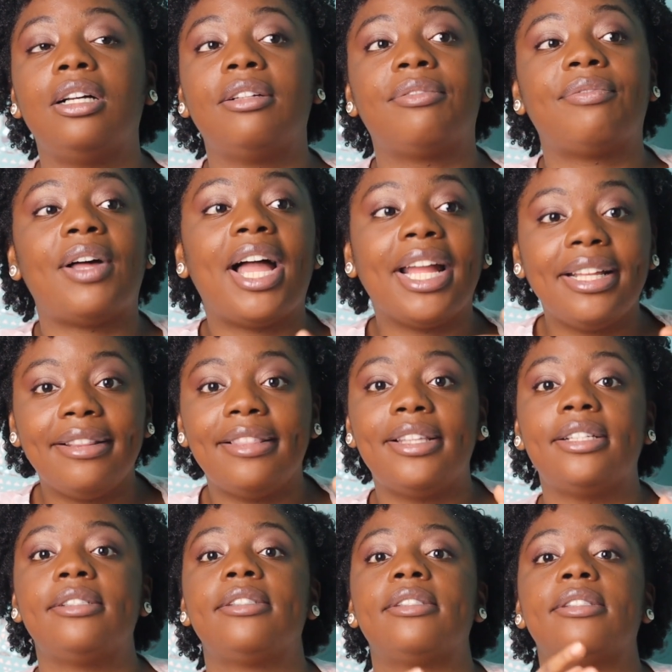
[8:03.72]
find
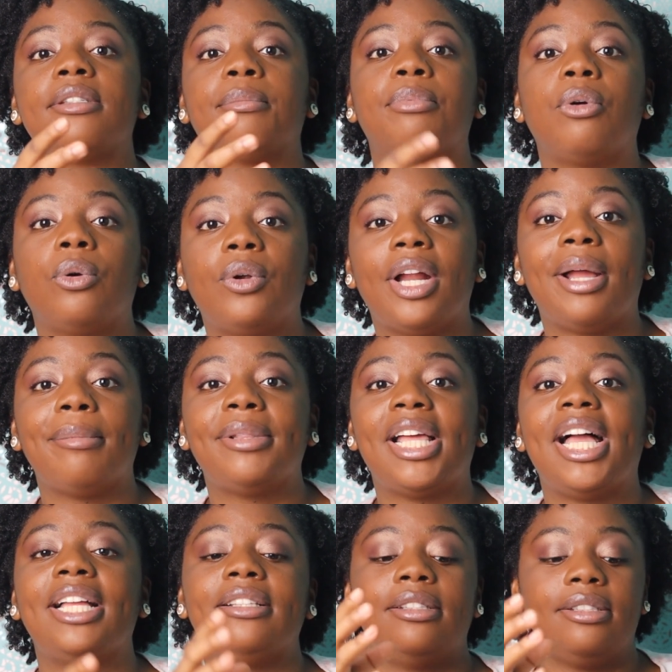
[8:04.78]
this program
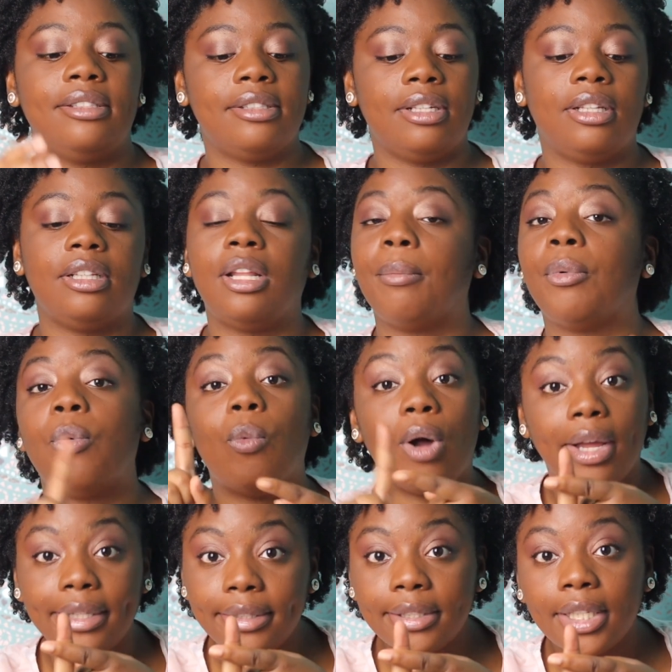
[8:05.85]
that, number
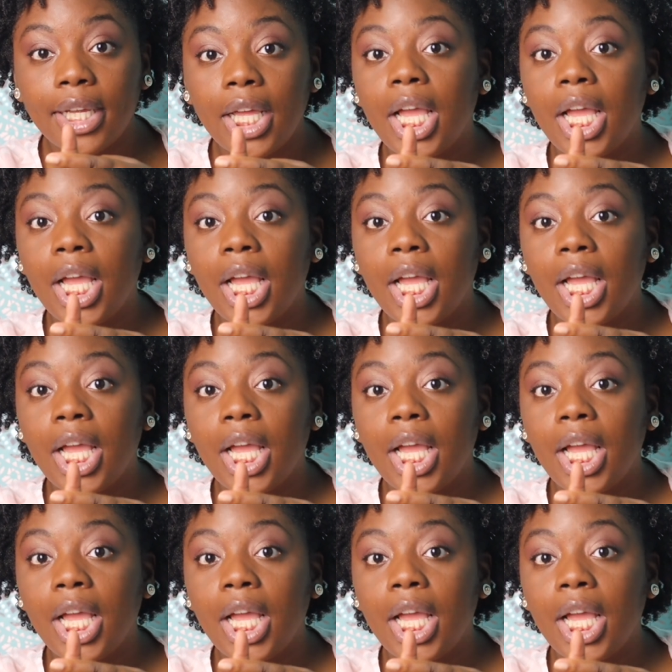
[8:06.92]
one,